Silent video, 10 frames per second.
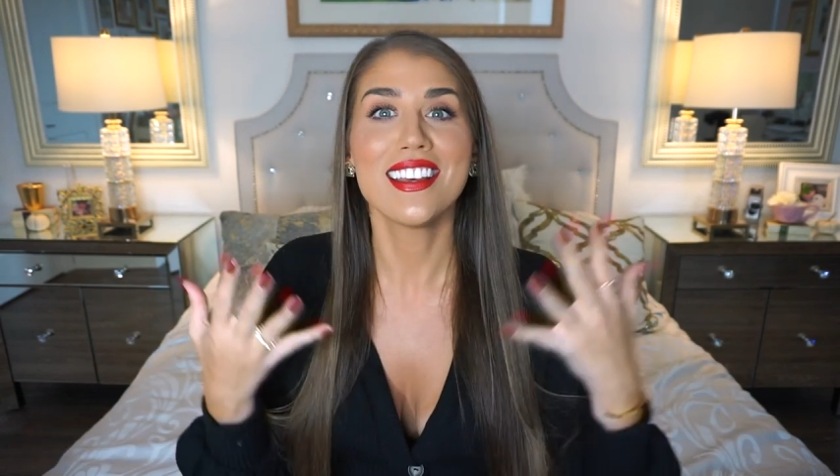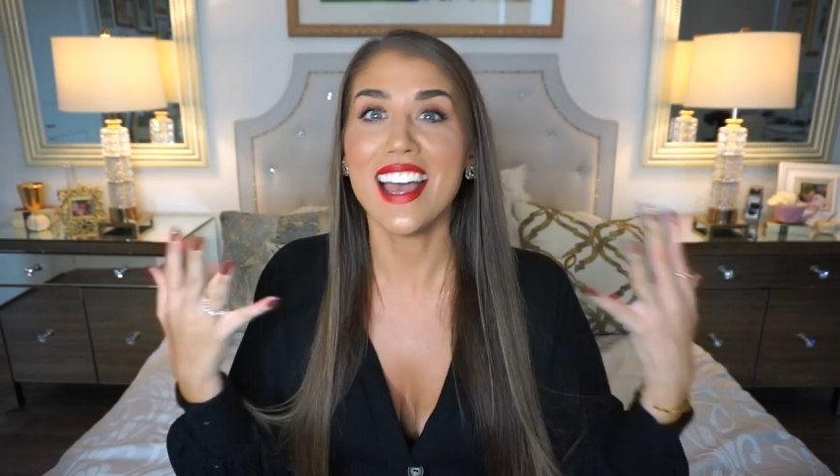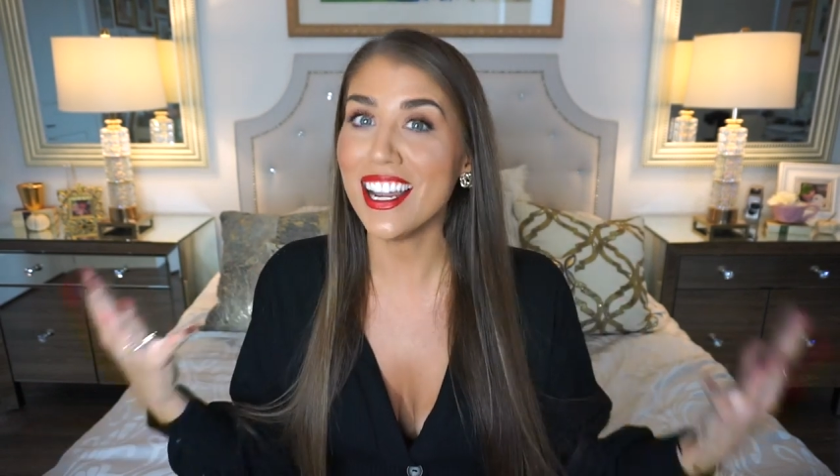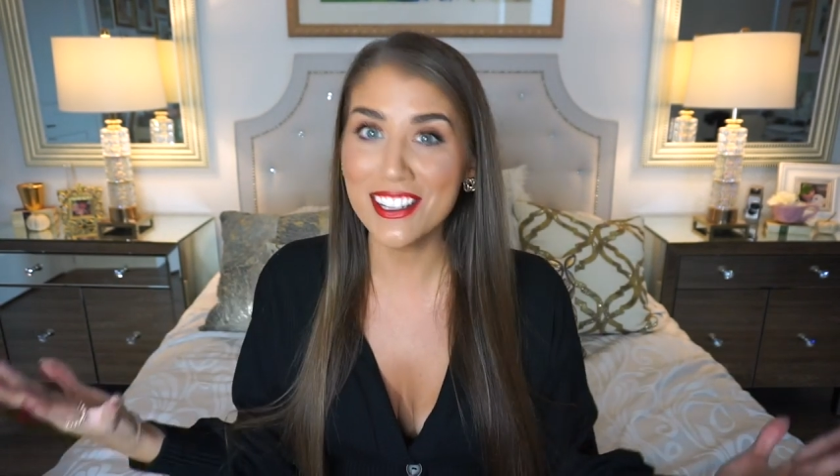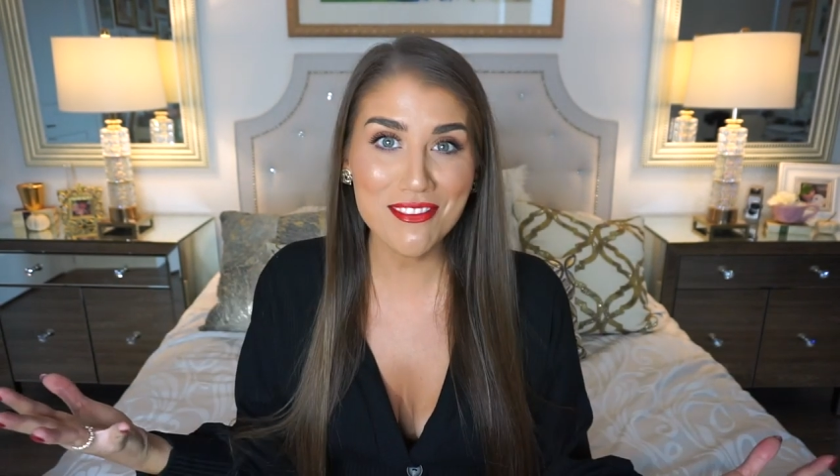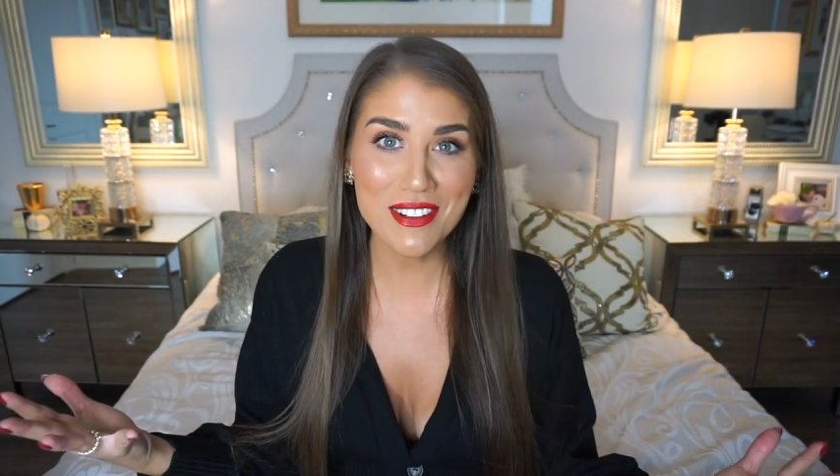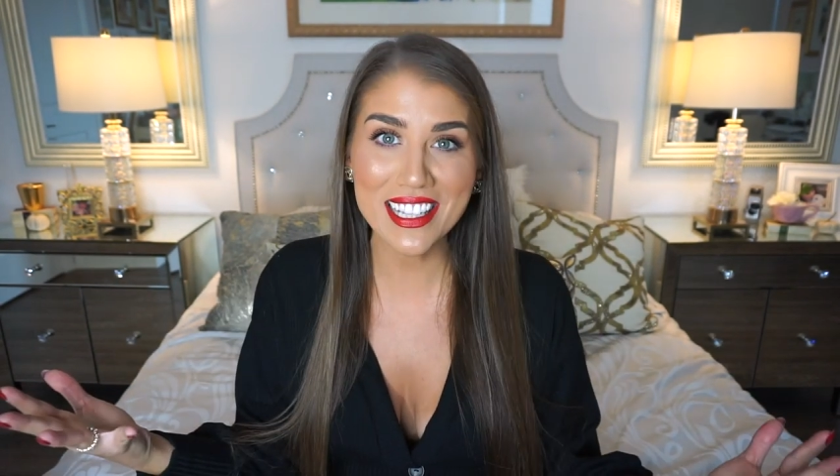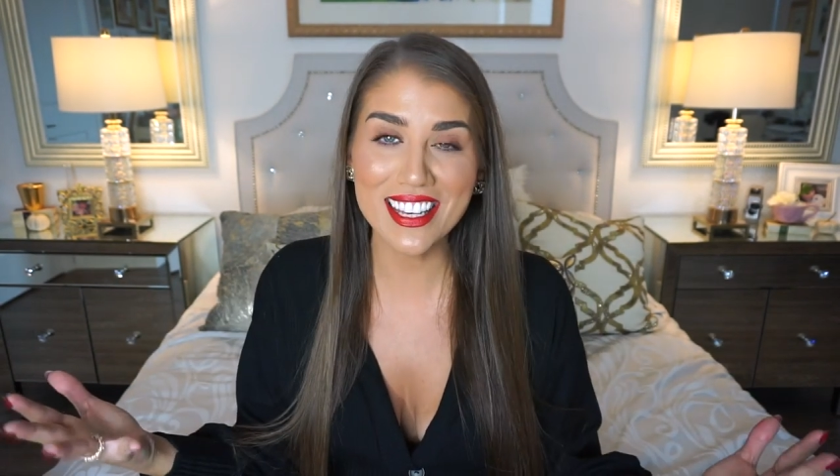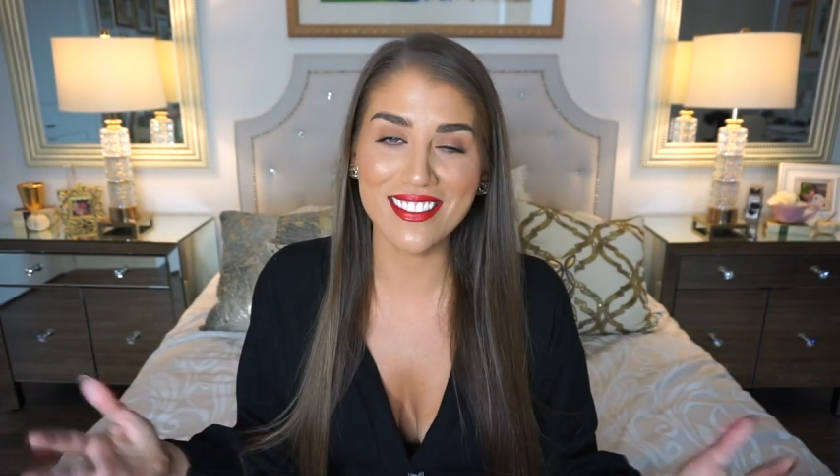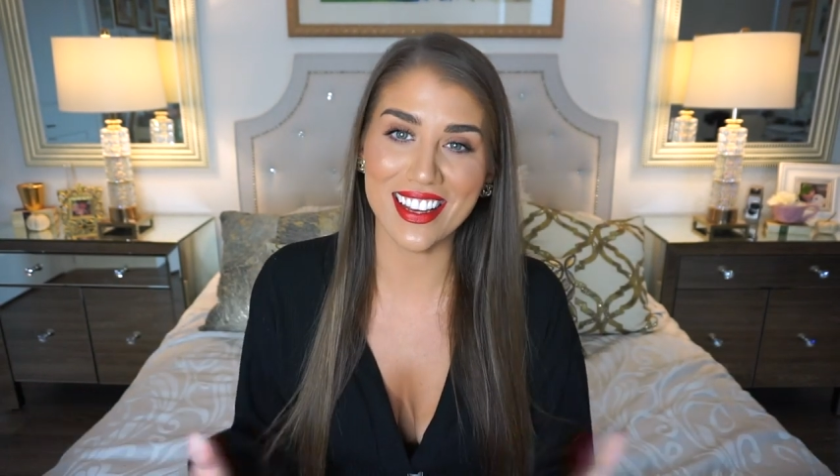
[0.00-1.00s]
Can you
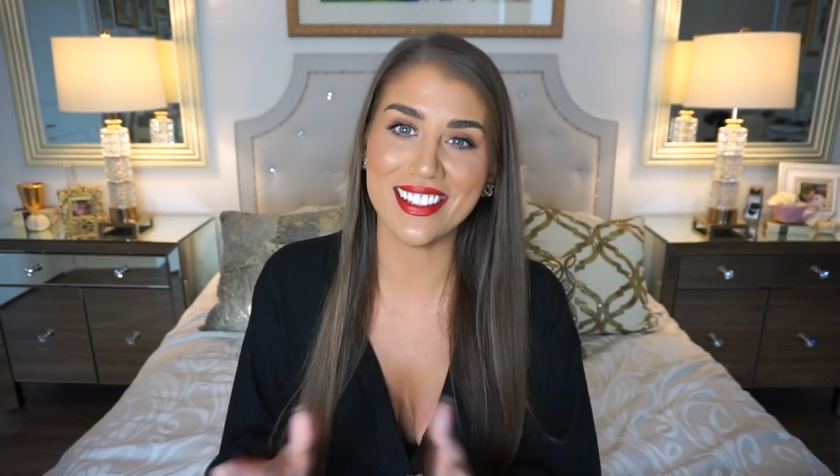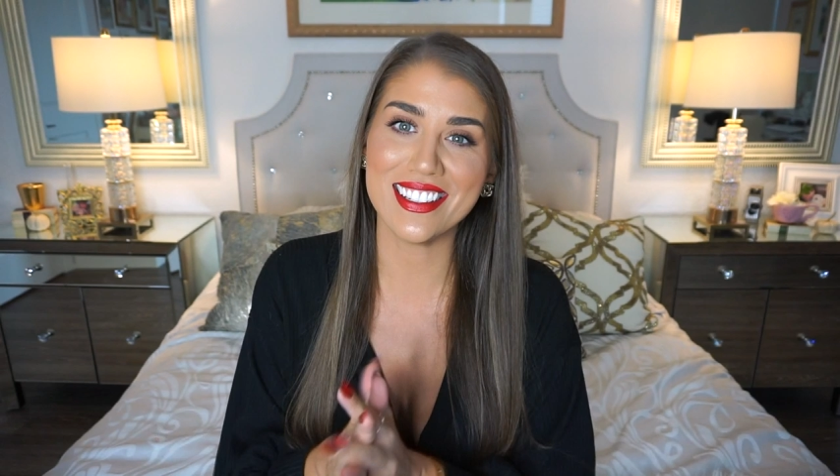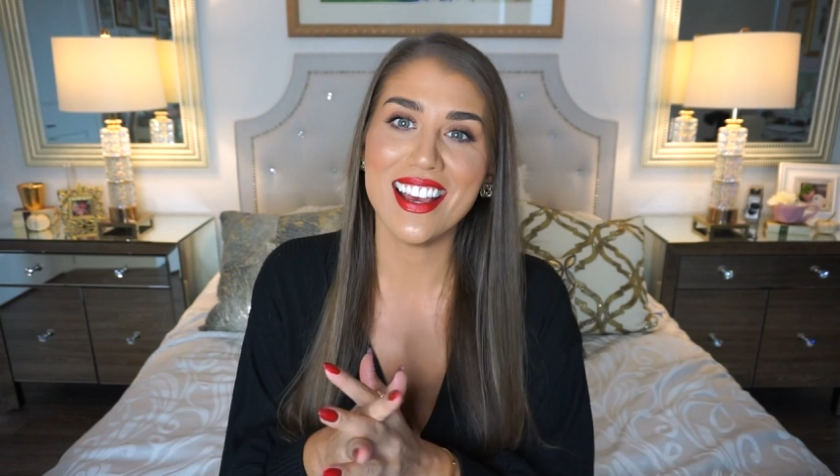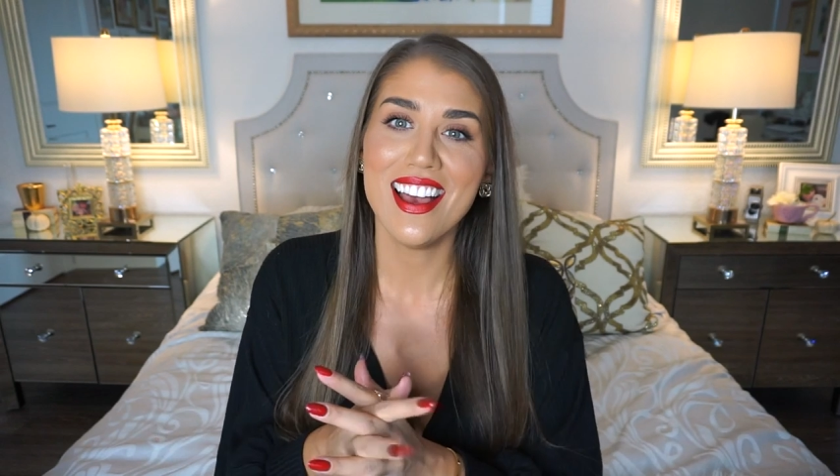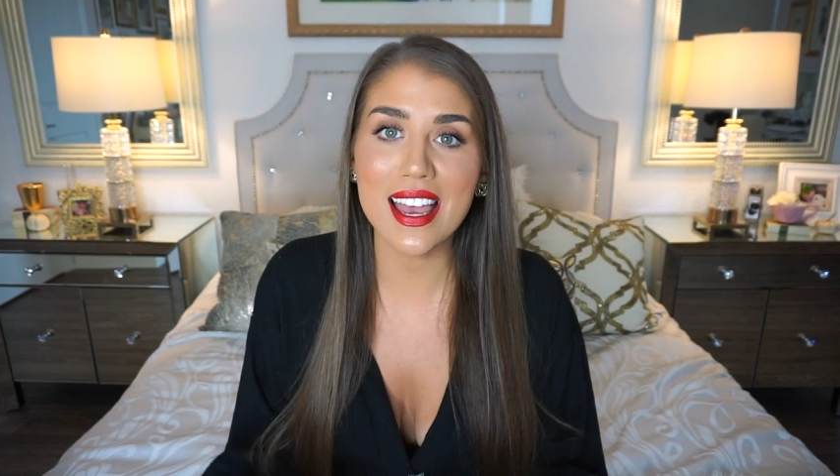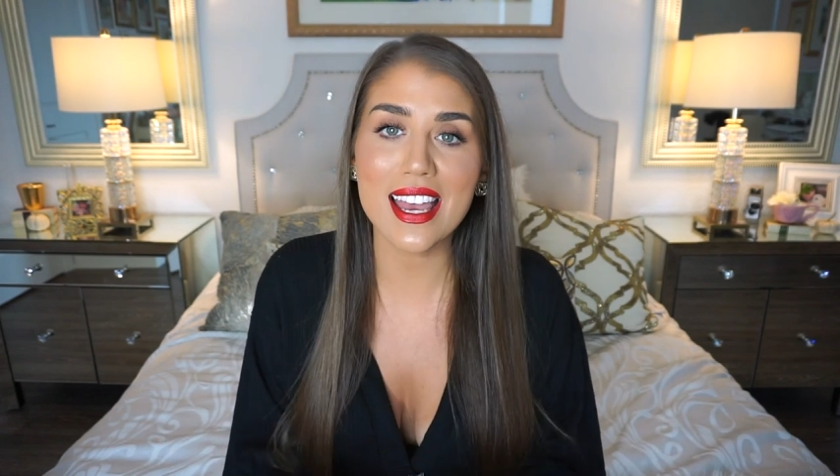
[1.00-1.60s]
believe it? I